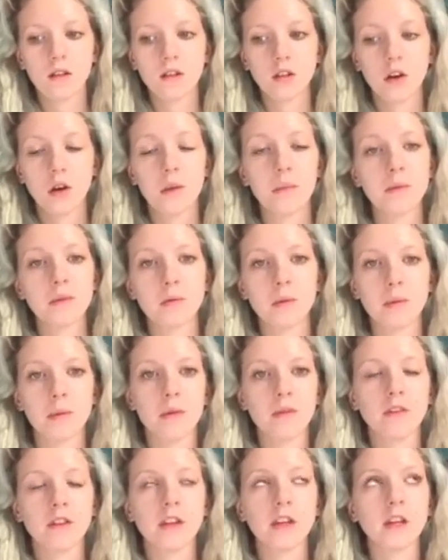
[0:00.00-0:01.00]
time between
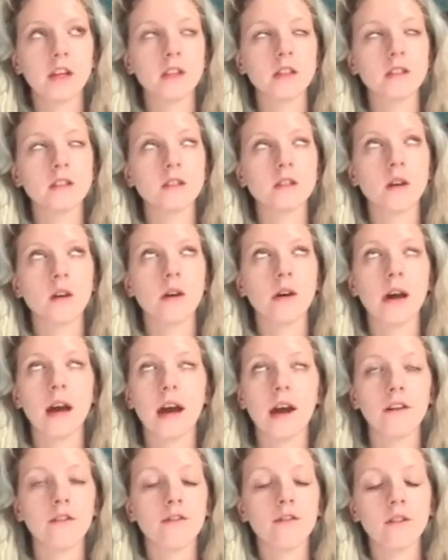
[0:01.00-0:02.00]
my videos. So
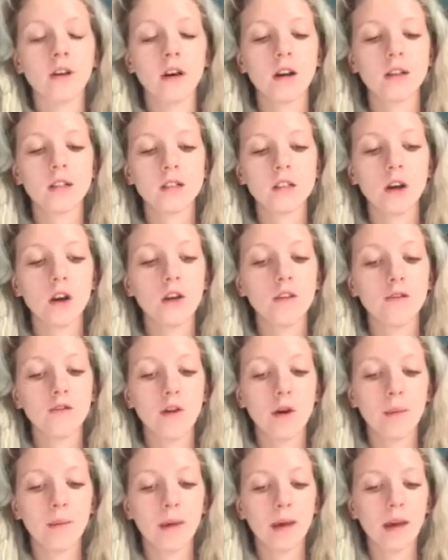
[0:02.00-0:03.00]
I started
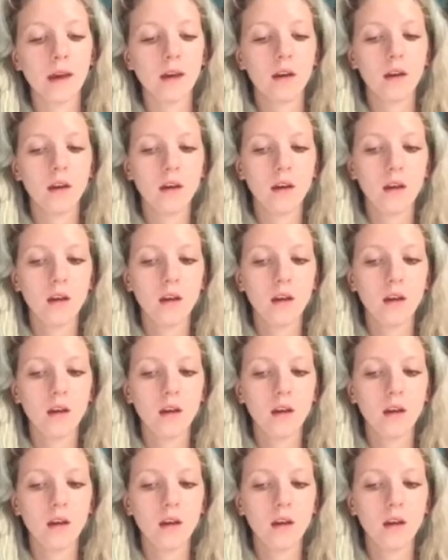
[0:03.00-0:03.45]
filming